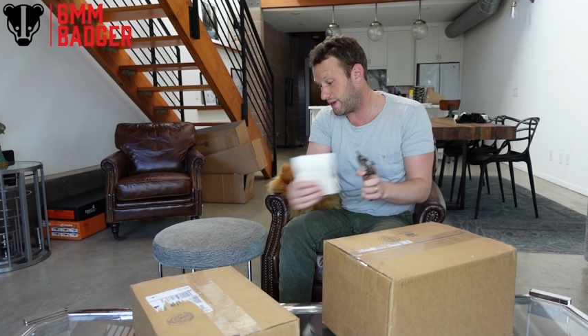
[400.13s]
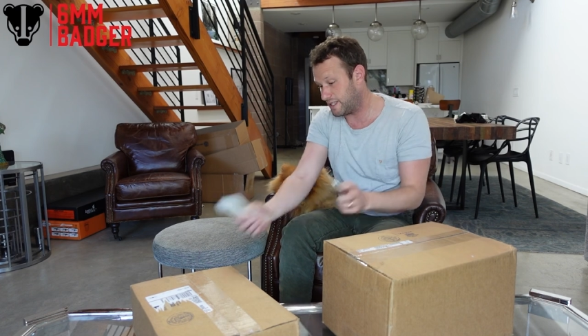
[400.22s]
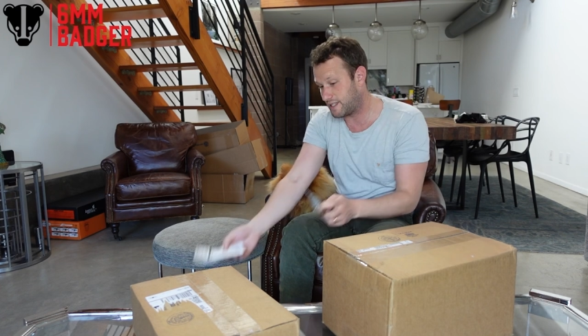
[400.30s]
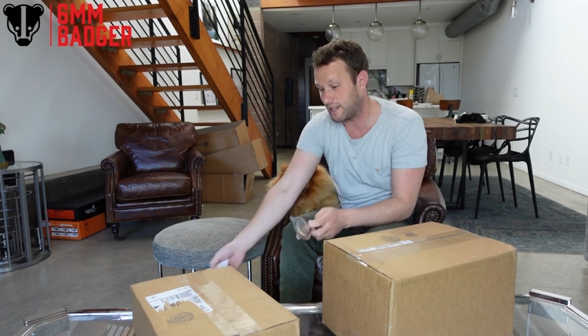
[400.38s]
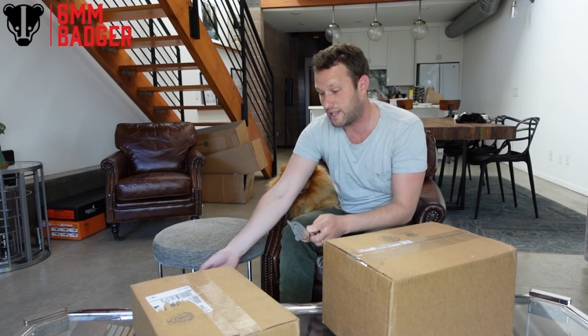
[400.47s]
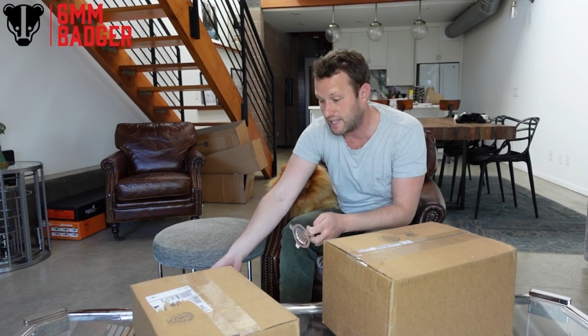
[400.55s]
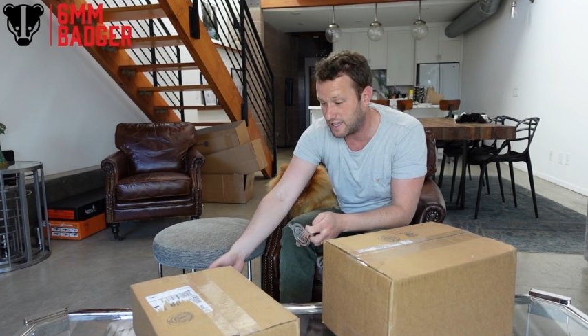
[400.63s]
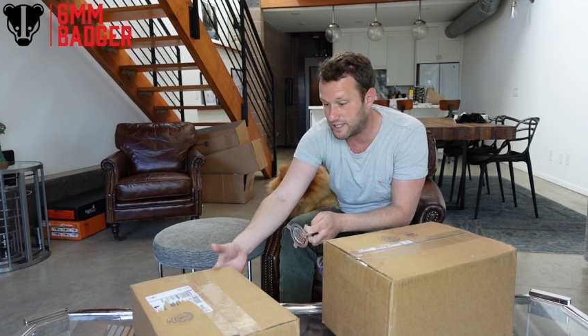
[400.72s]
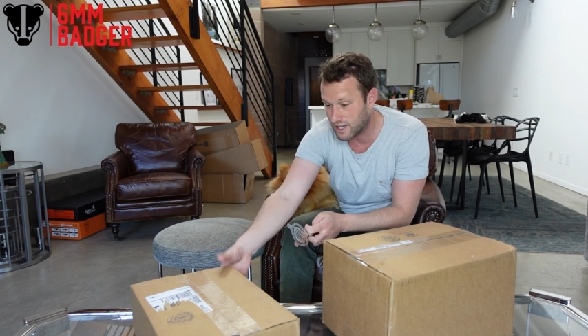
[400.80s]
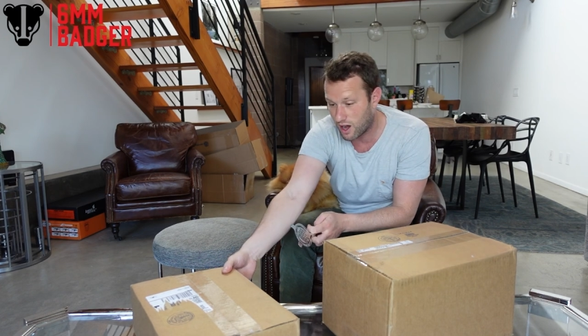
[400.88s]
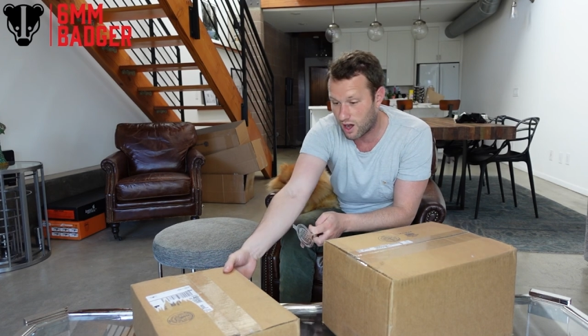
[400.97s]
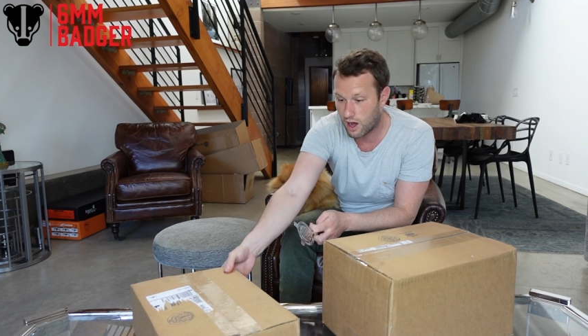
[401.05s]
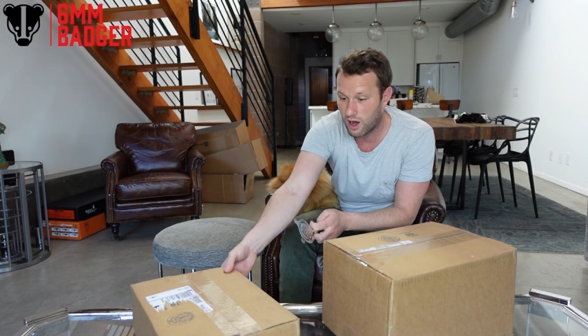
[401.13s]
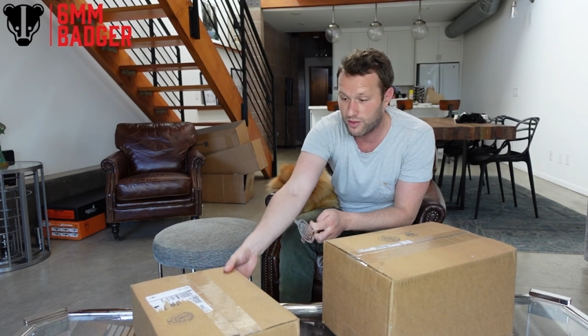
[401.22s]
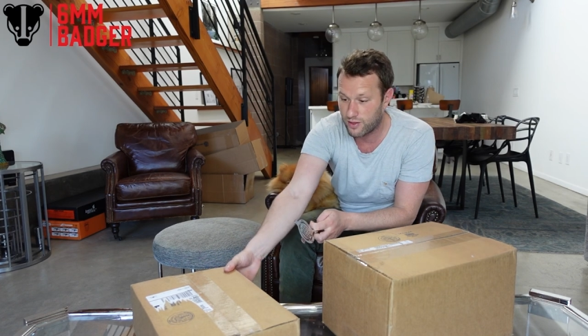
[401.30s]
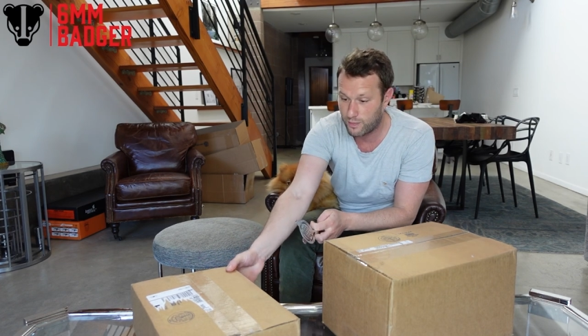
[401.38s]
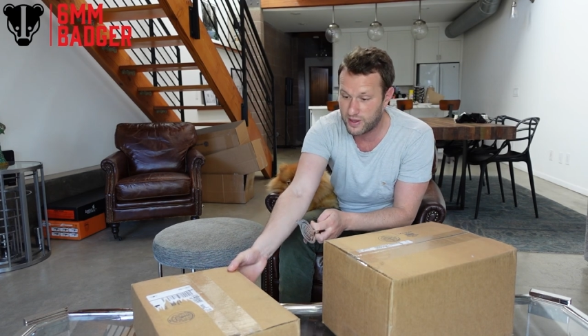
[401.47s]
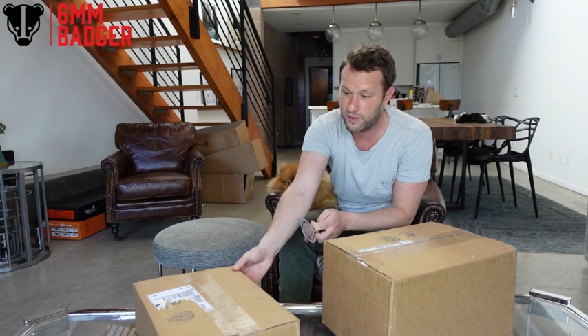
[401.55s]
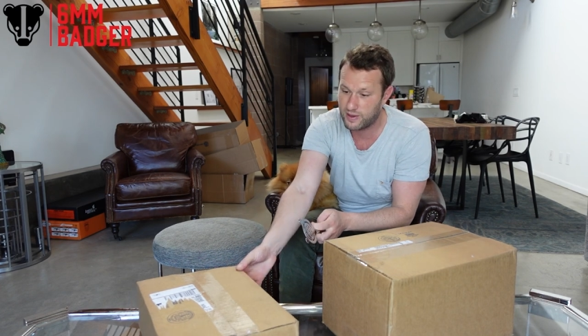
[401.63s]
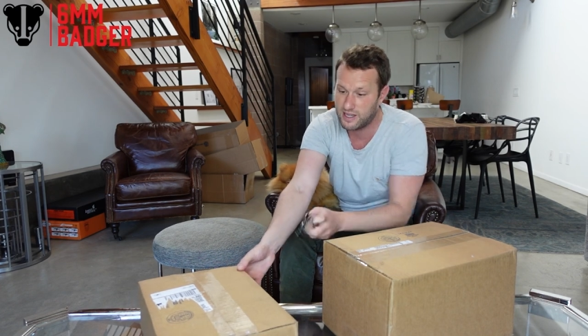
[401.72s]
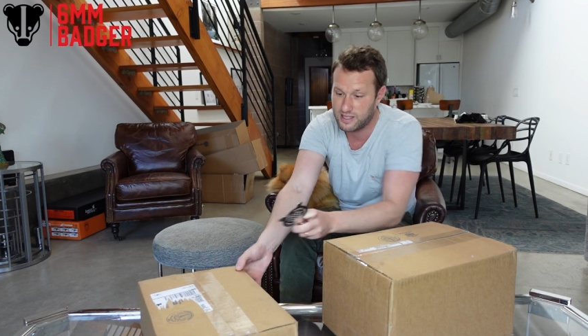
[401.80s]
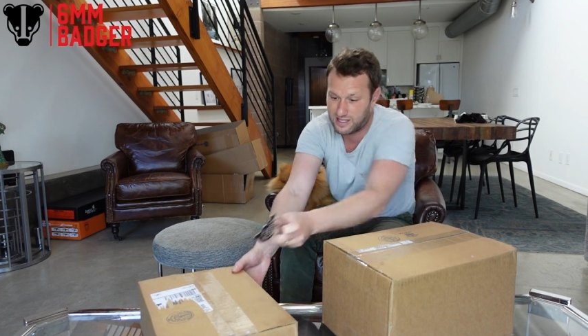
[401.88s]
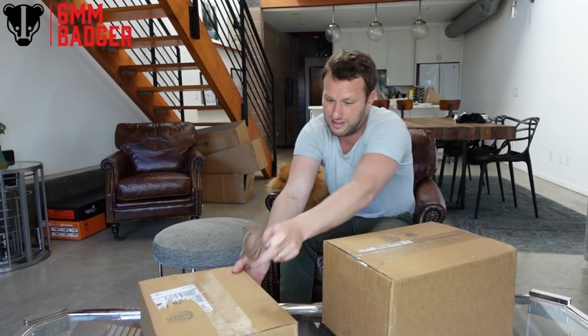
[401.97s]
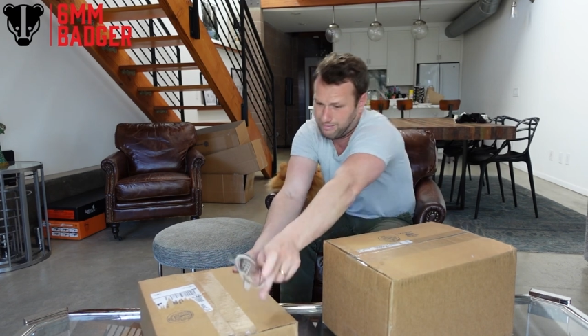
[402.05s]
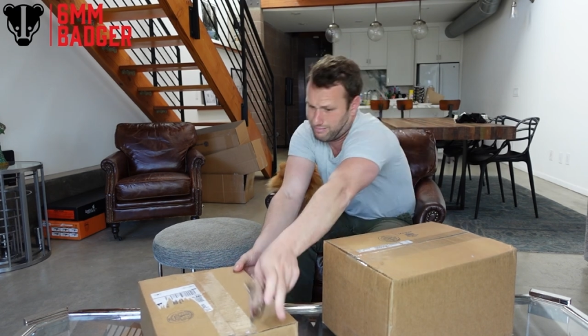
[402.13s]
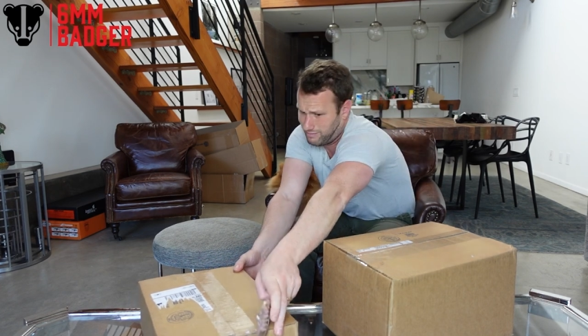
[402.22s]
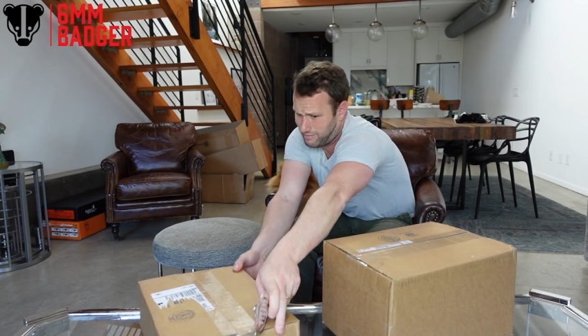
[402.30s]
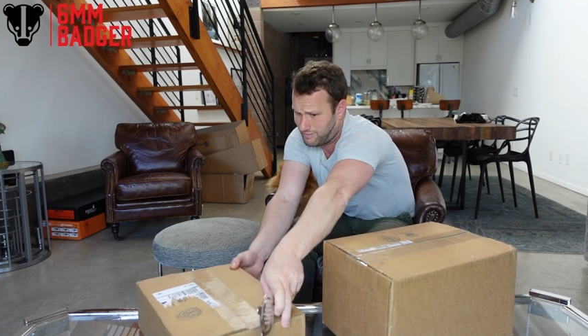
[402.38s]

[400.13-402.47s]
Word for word: means that these are the BBs,